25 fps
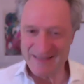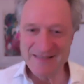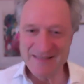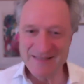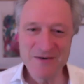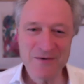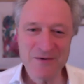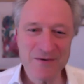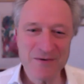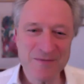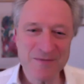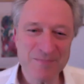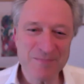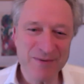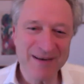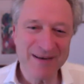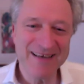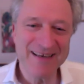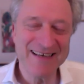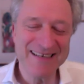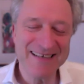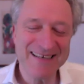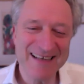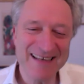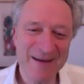you were
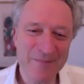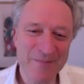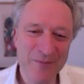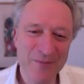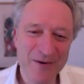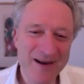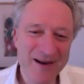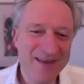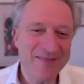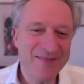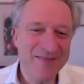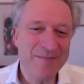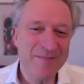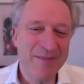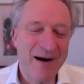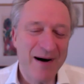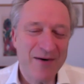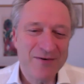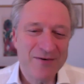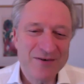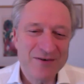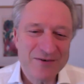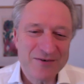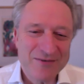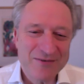bringing it up, what are the
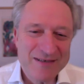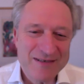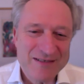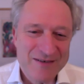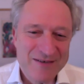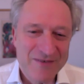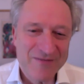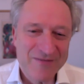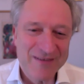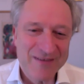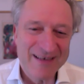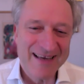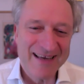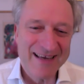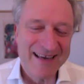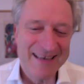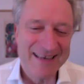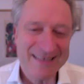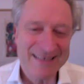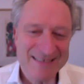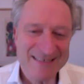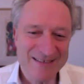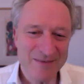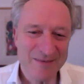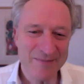boundaries of the
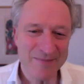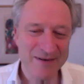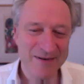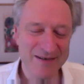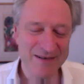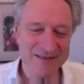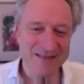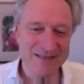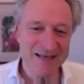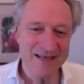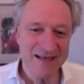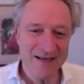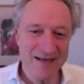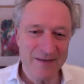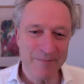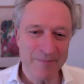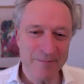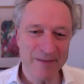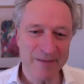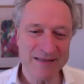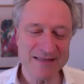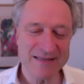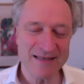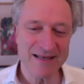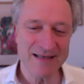gaze? No? Because
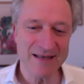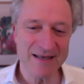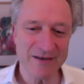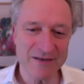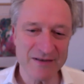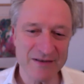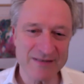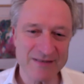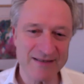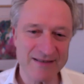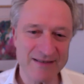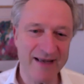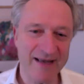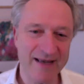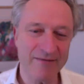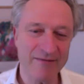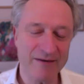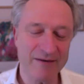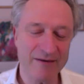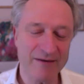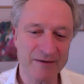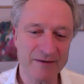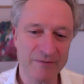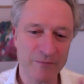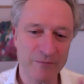basically you're saying
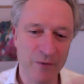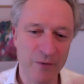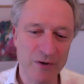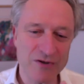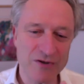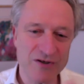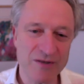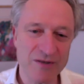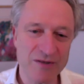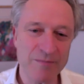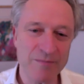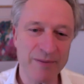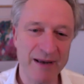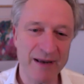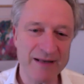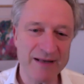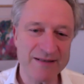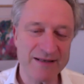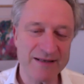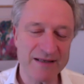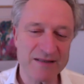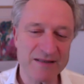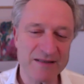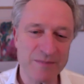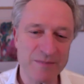watching
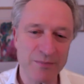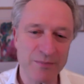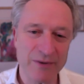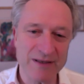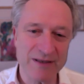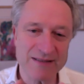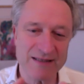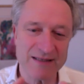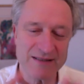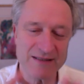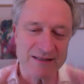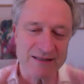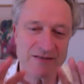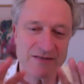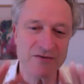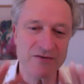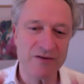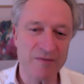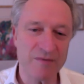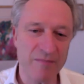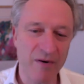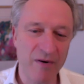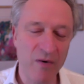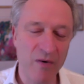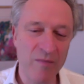paintings brings us into the
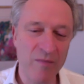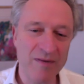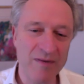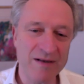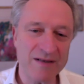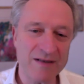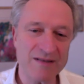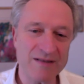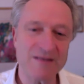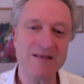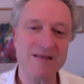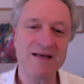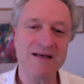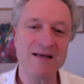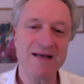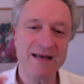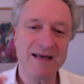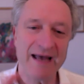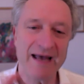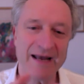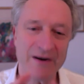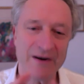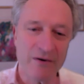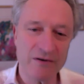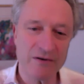moment
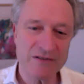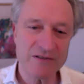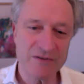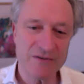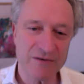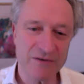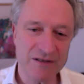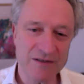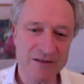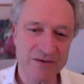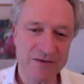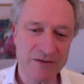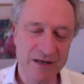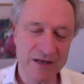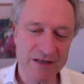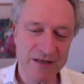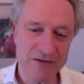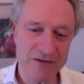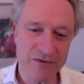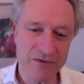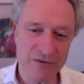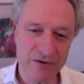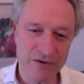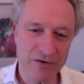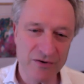and also
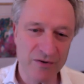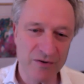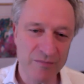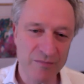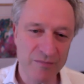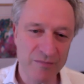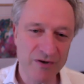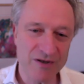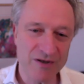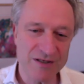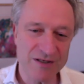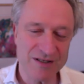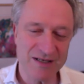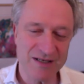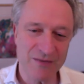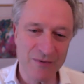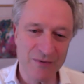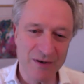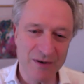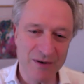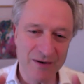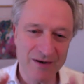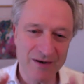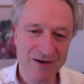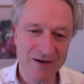into the community.
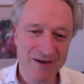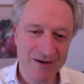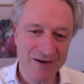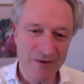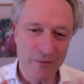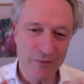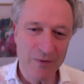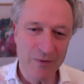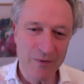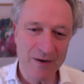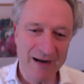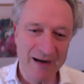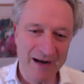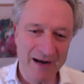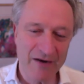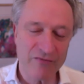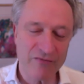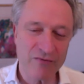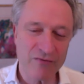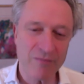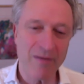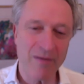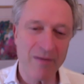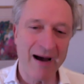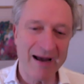We're kind of
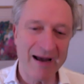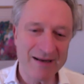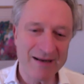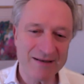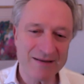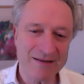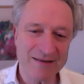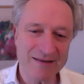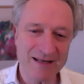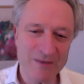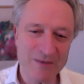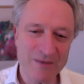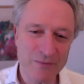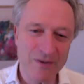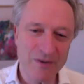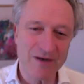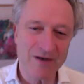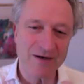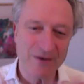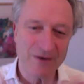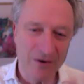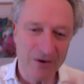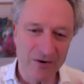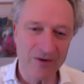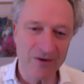reminded that we
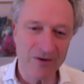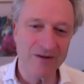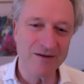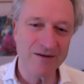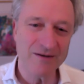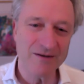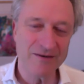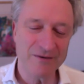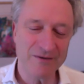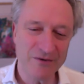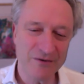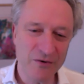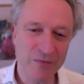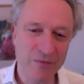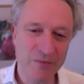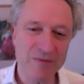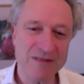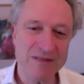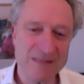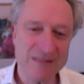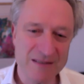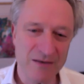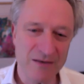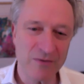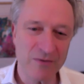are all human
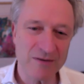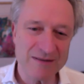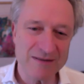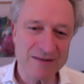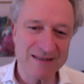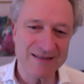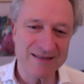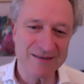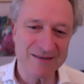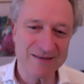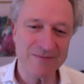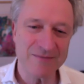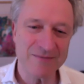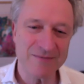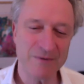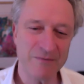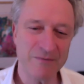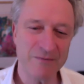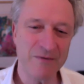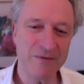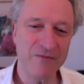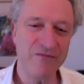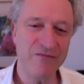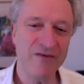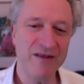souls and
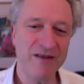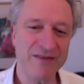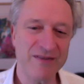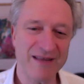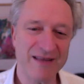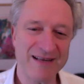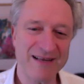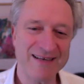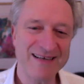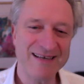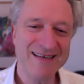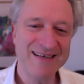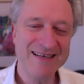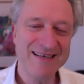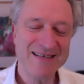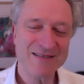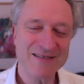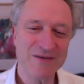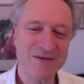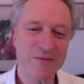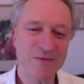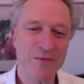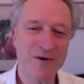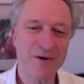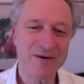we feel that.
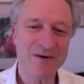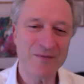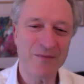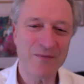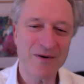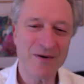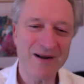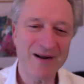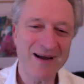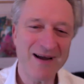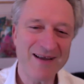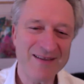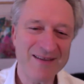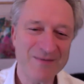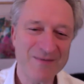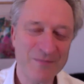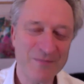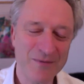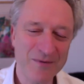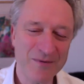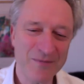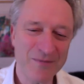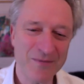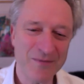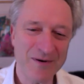So what
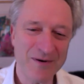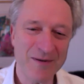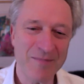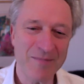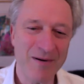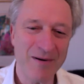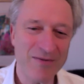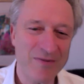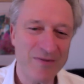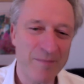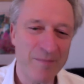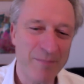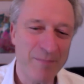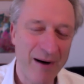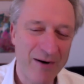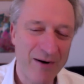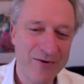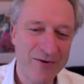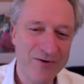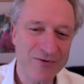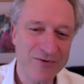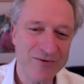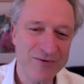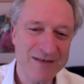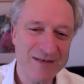about the
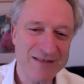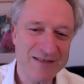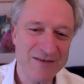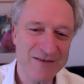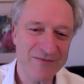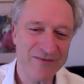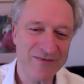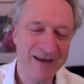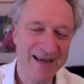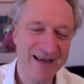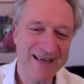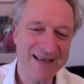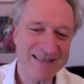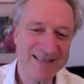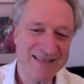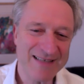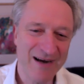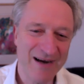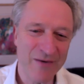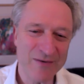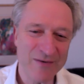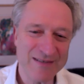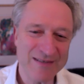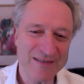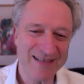boundaries of gaze?
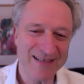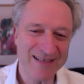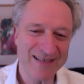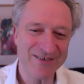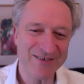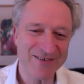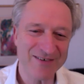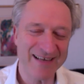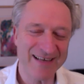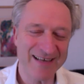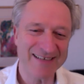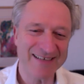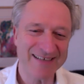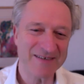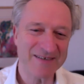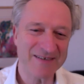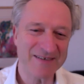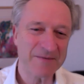How is that connected?